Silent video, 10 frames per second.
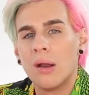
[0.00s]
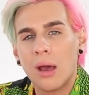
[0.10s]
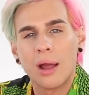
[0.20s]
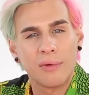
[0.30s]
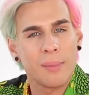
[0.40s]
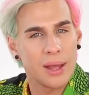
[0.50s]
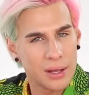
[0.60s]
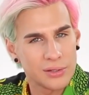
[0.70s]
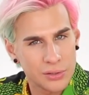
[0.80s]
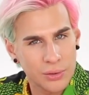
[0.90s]
When I run my
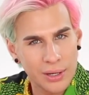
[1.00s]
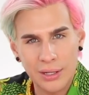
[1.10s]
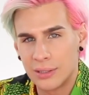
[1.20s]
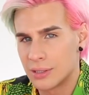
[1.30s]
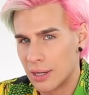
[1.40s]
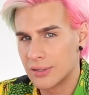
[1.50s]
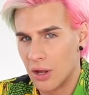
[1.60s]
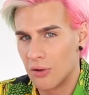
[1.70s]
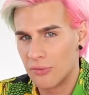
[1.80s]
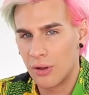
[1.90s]
hands through it, it does
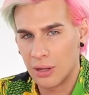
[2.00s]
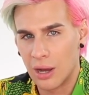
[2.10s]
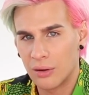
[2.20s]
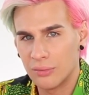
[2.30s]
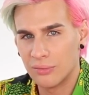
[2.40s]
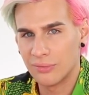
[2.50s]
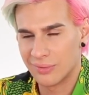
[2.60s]
all fall out.